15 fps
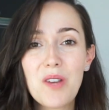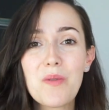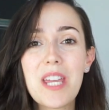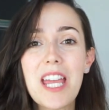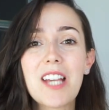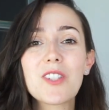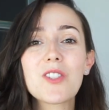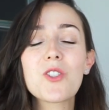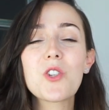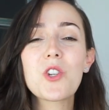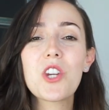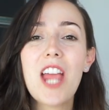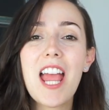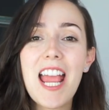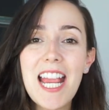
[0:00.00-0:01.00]
we
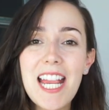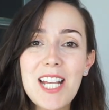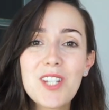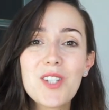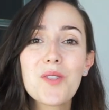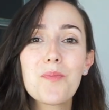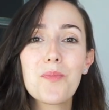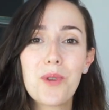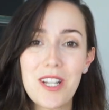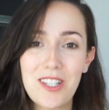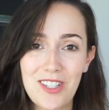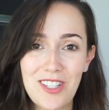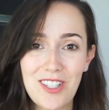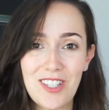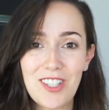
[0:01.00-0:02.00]
exchange
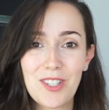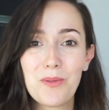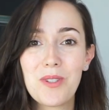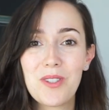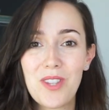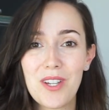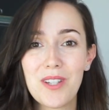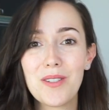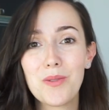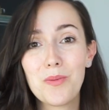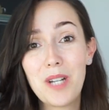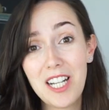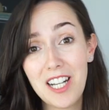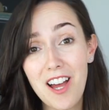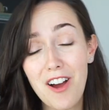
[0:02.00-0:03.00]
presents with those
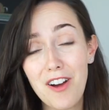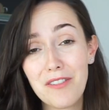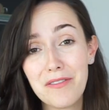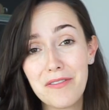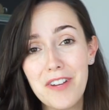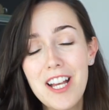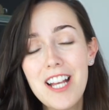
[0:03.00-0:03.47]
we love.